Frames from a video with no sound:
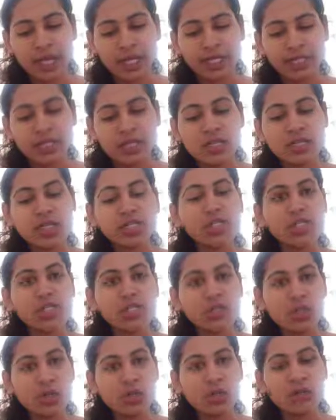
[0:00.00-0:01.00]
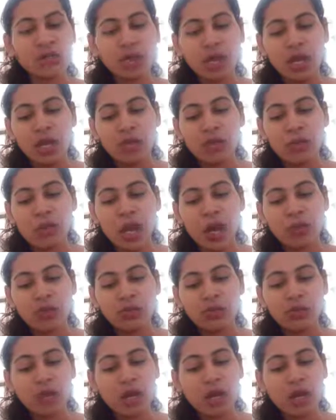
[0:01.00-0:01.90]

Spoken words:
and it consists of mouth,